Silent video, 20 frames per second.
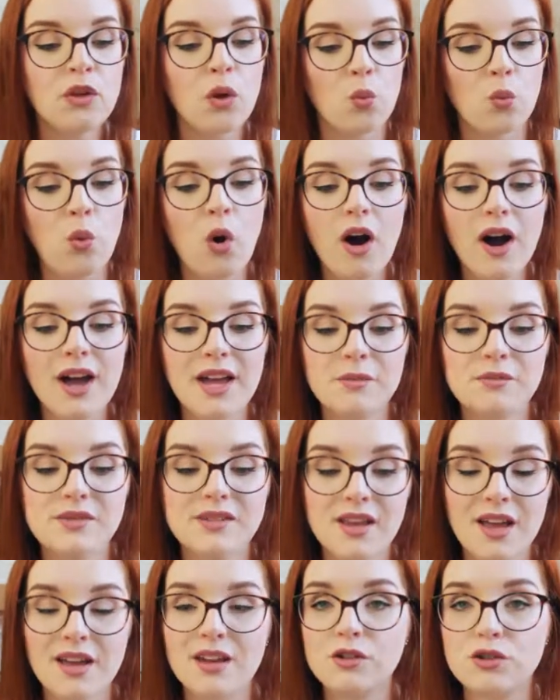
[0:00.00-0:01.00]
what I am
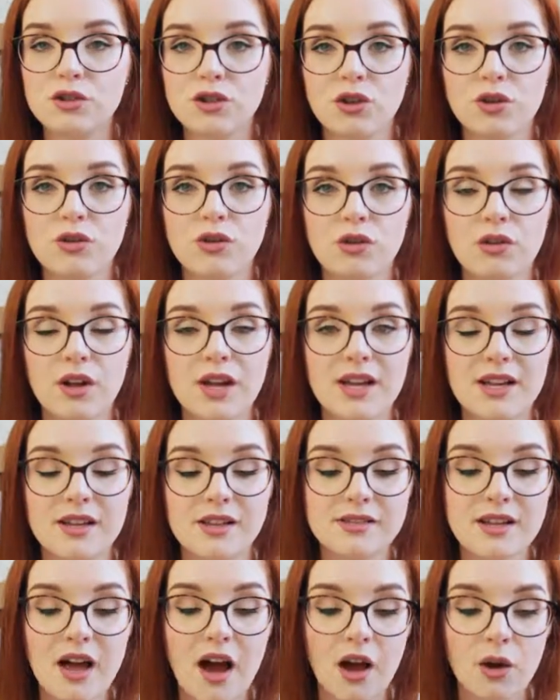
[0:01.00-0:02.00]
saying to Google
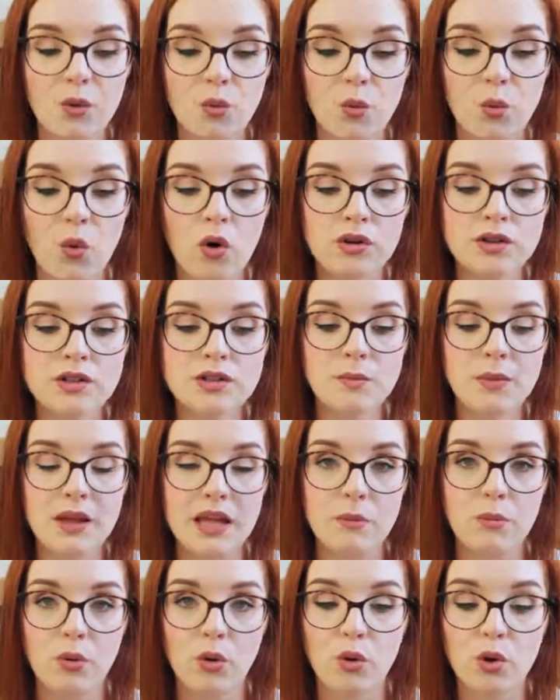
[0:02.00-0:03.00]
is I want
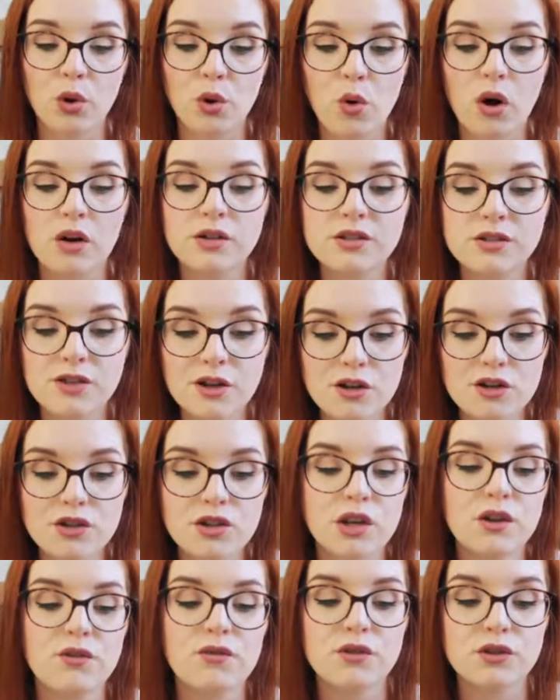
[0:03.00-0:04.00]
people who are
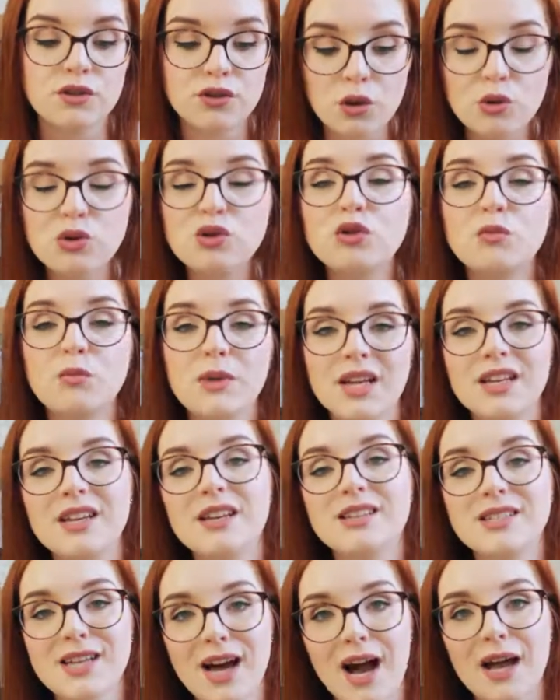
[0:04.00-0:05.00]
searching for social
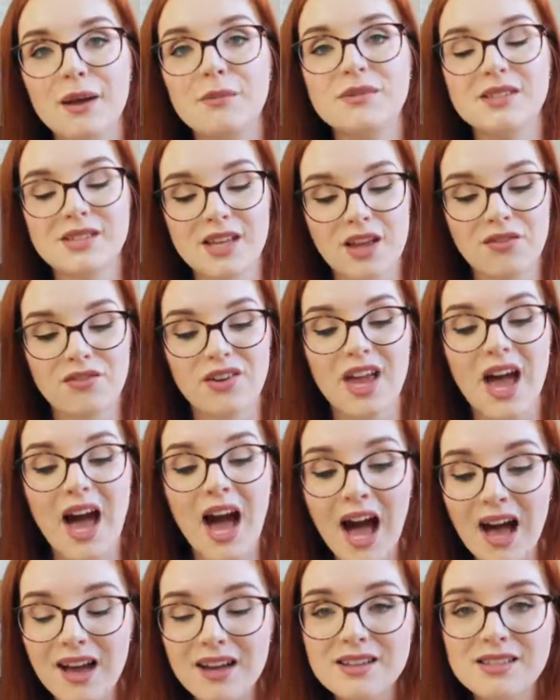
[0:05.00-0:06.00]
media time-saving
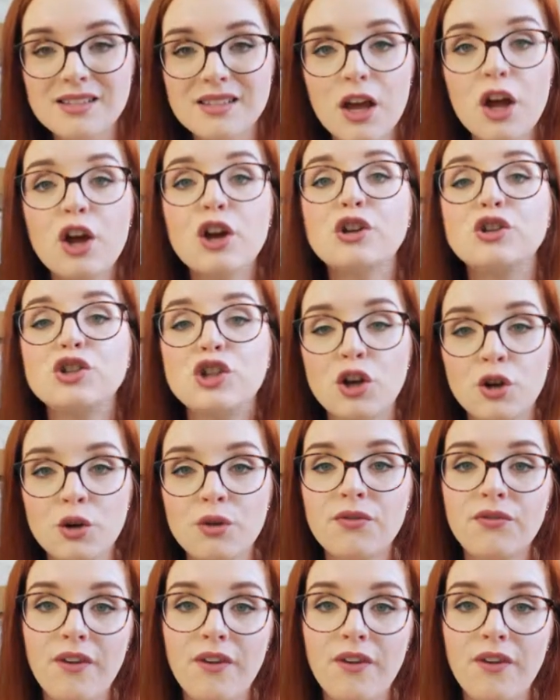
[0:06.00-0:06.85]
hacks to